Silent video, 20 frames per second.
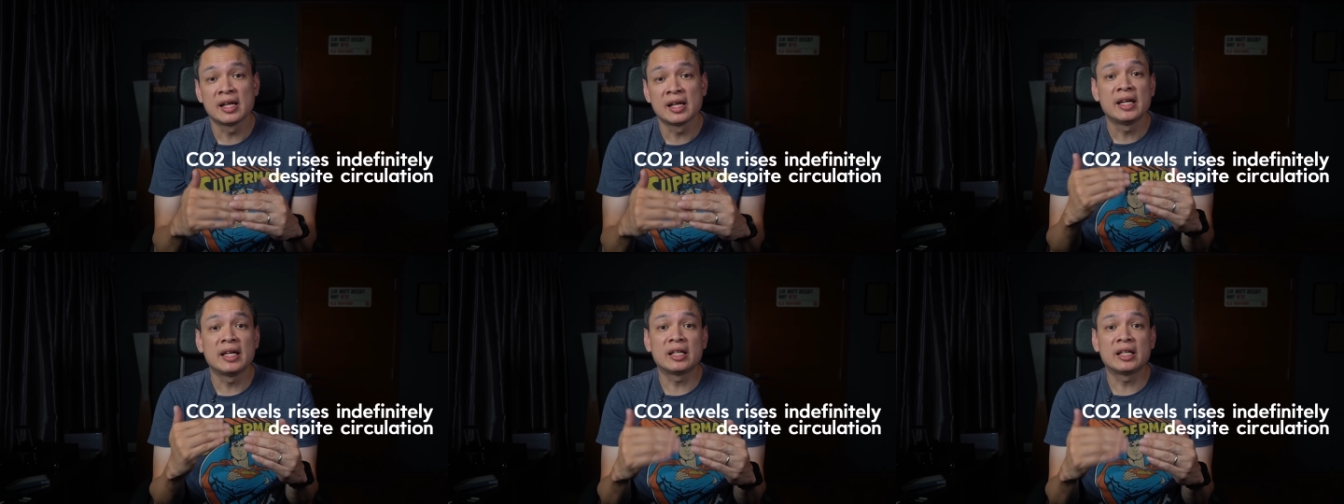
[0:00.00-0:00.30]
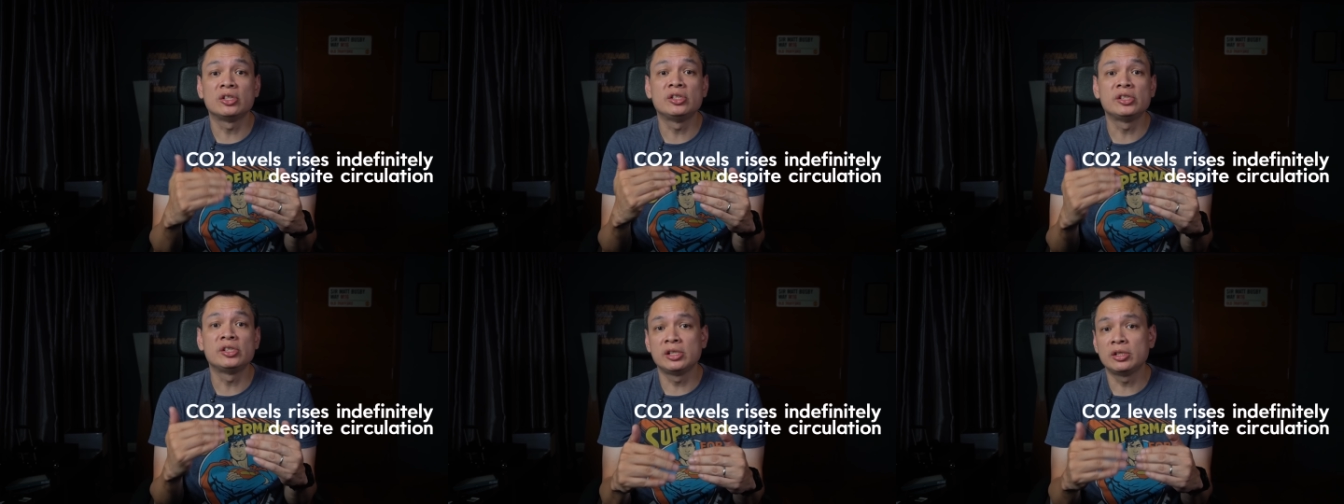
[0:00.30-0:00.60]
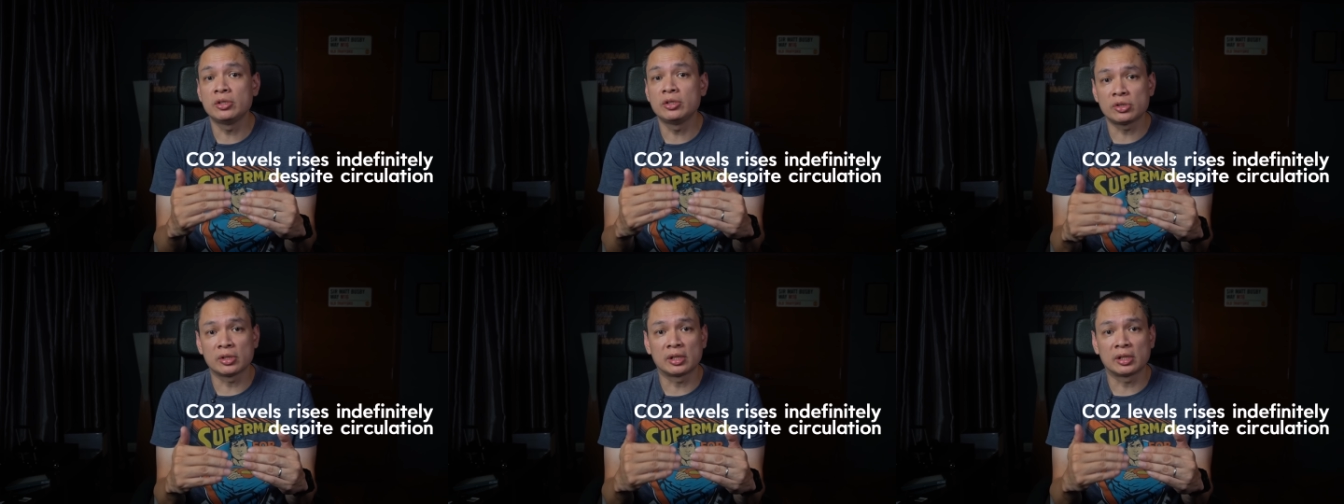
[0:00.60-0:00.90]
it
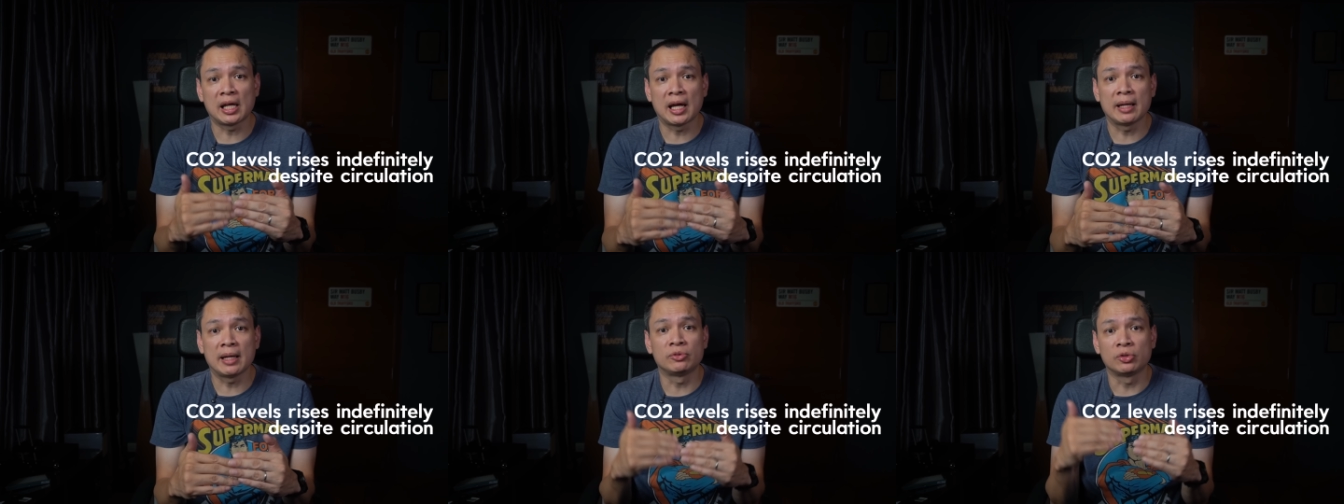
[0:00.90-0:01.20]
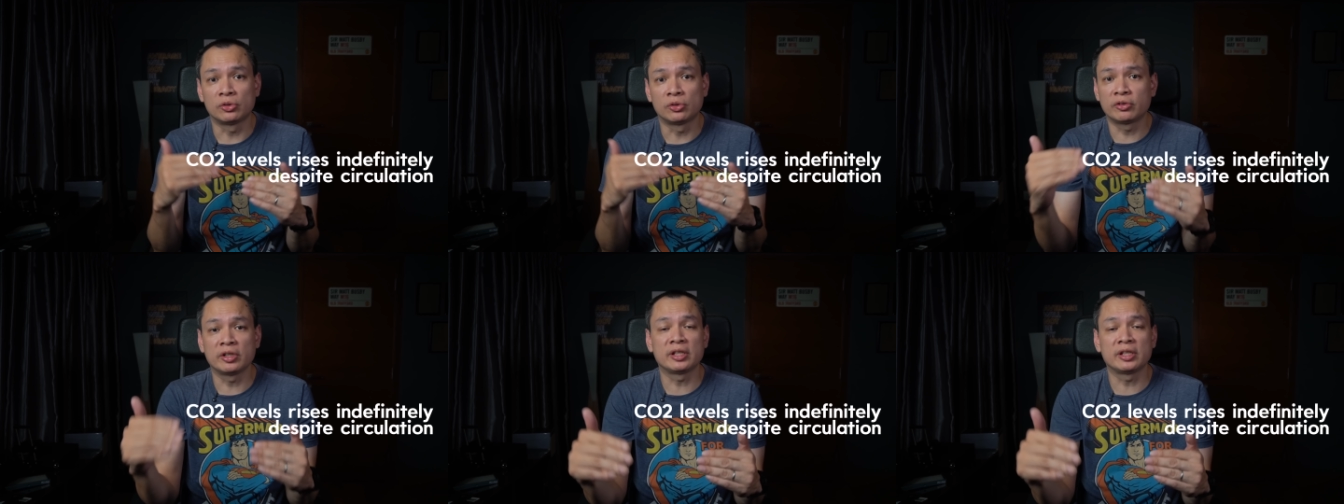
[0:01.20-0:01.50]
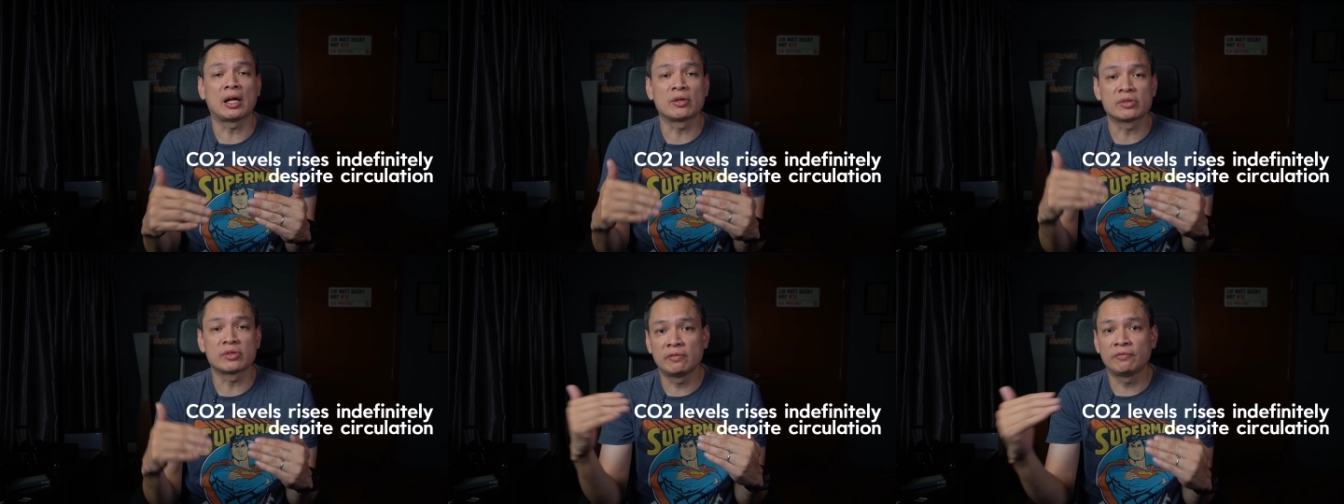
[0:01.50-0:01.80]
continues to climb to
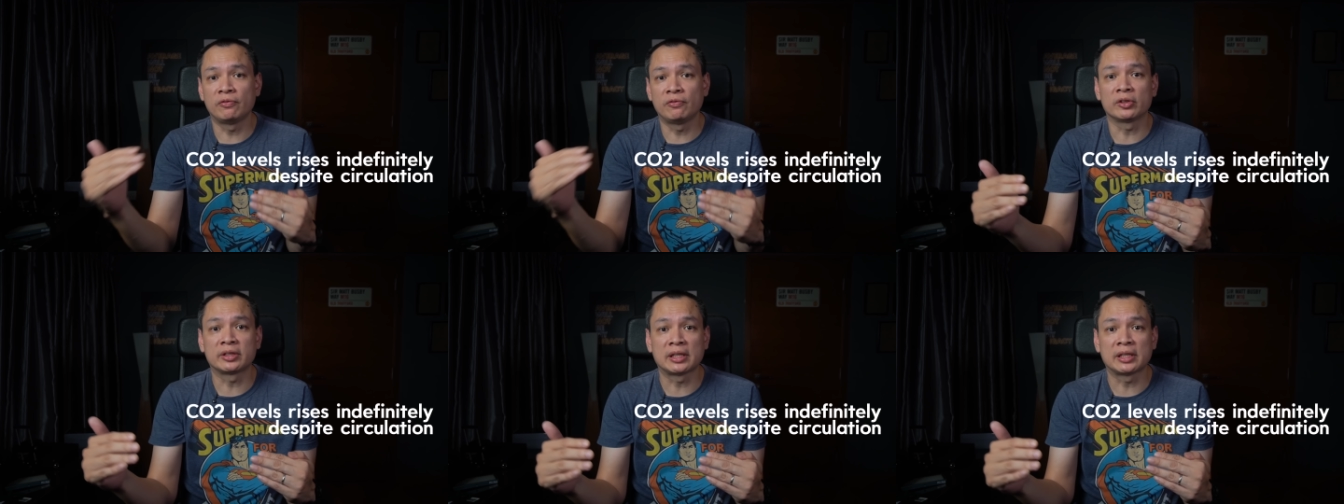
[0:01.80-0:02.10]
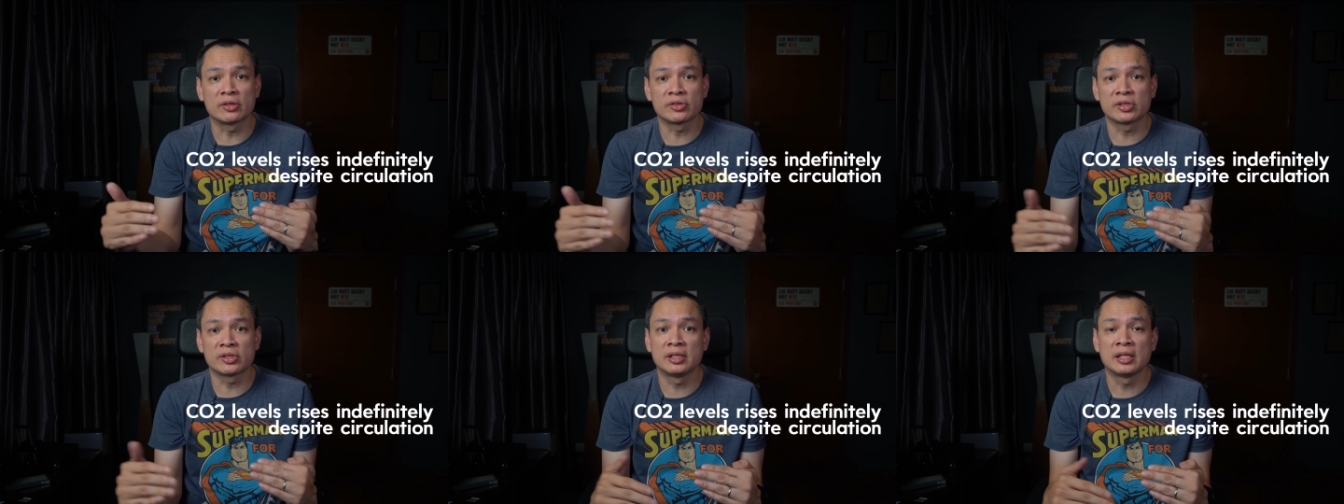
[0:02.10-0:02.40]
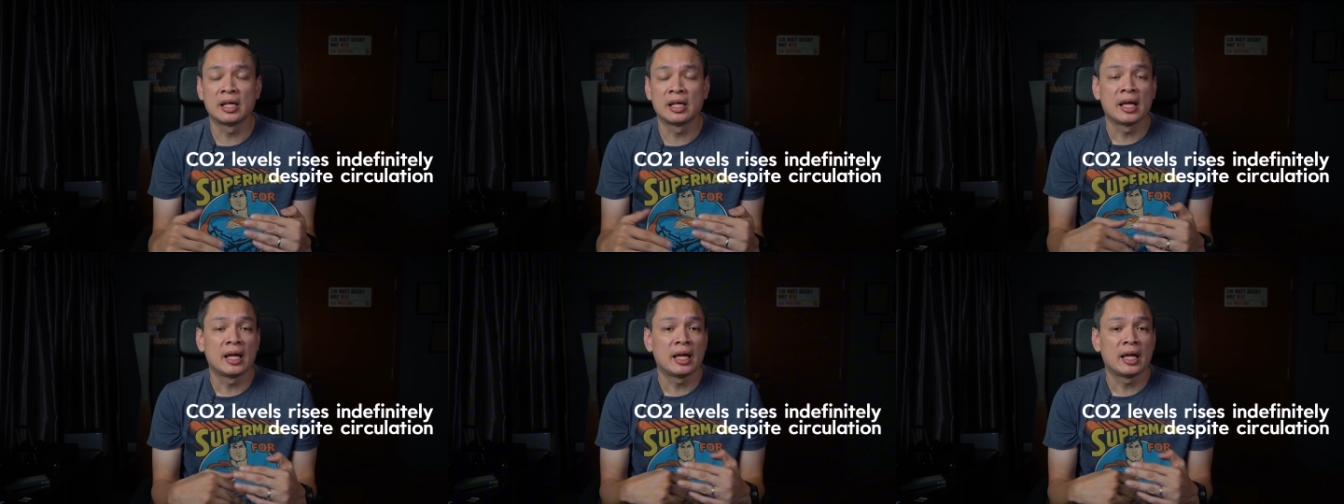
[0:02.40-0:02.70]
3000, 4000,
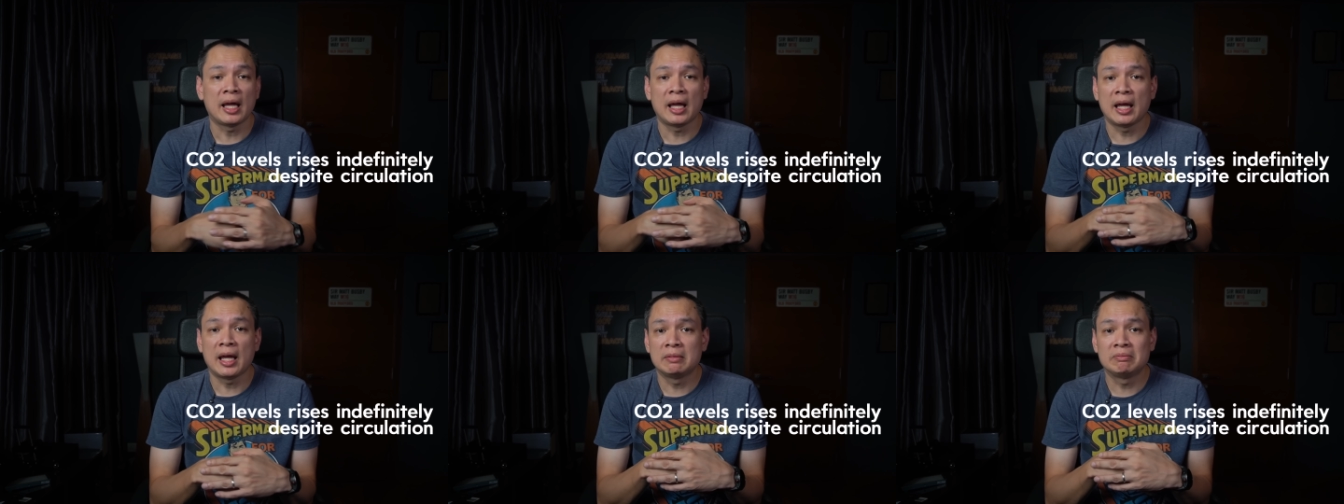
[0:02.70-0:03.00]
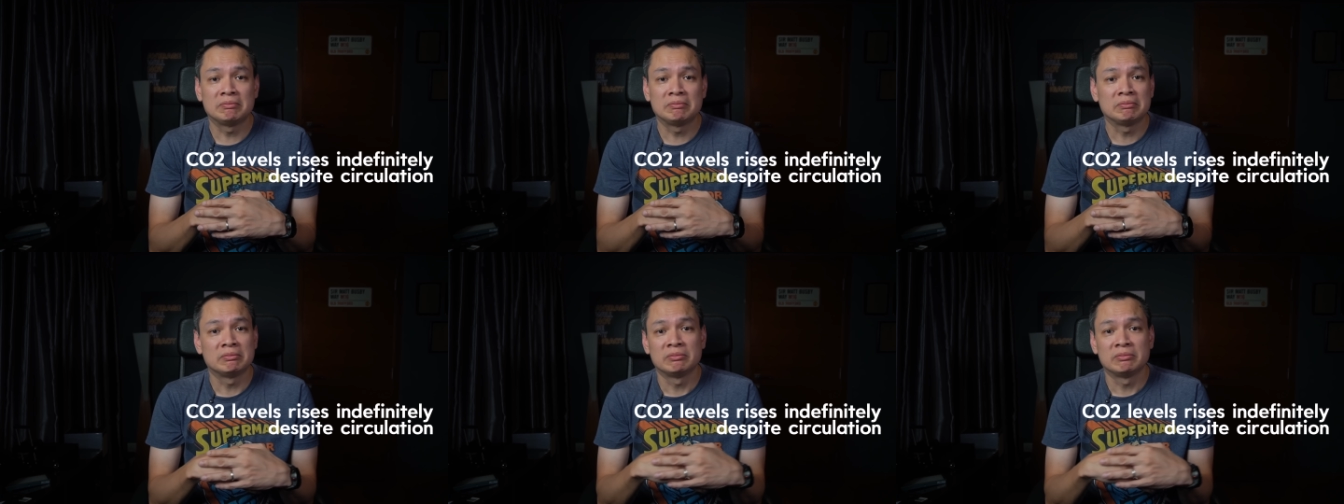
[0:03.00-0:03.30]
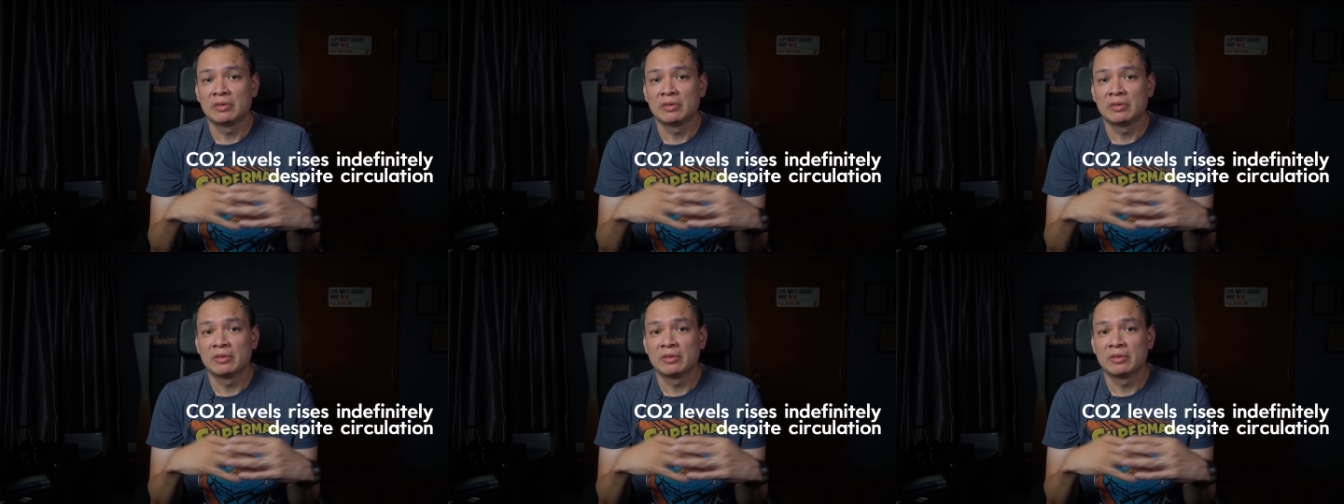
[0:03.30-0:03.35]
and